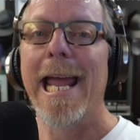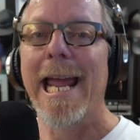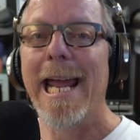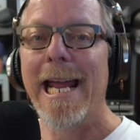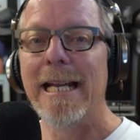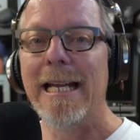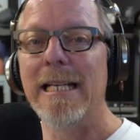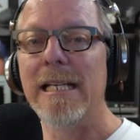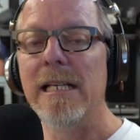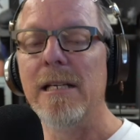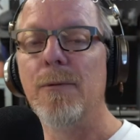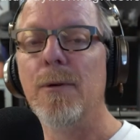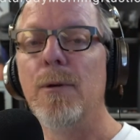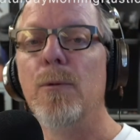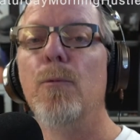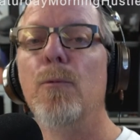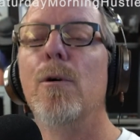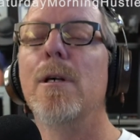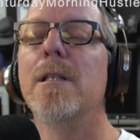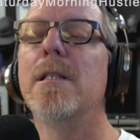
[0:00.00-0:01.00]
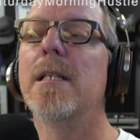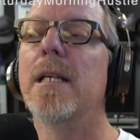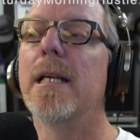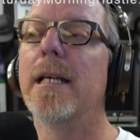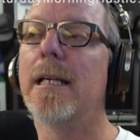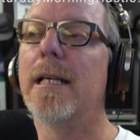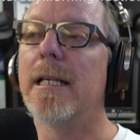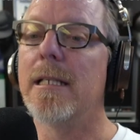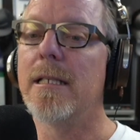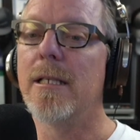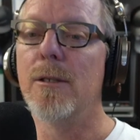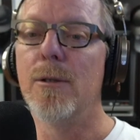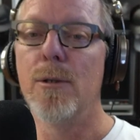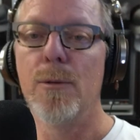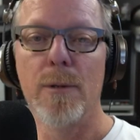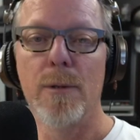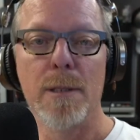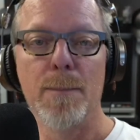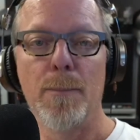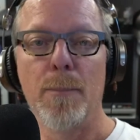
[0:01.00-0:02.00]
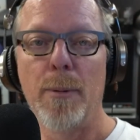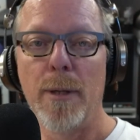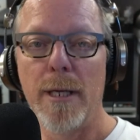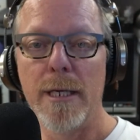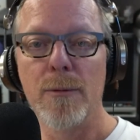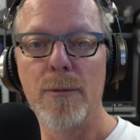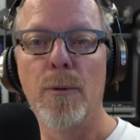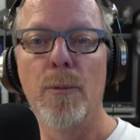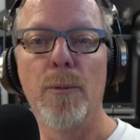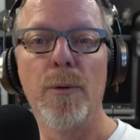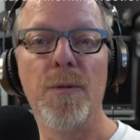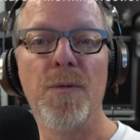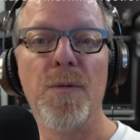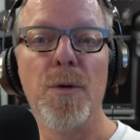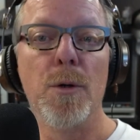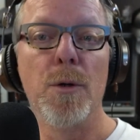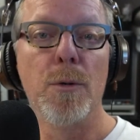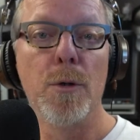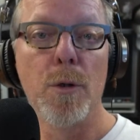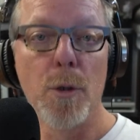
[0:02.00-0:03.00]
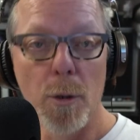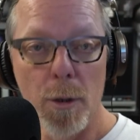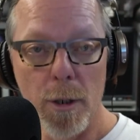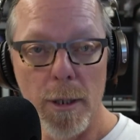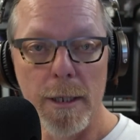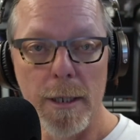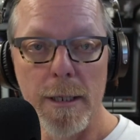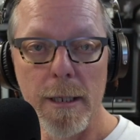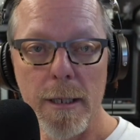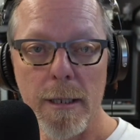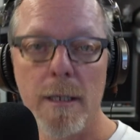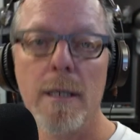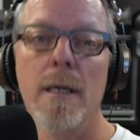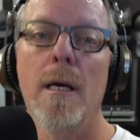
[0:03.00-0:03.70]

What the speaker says: And even once it gets into a place where we feel good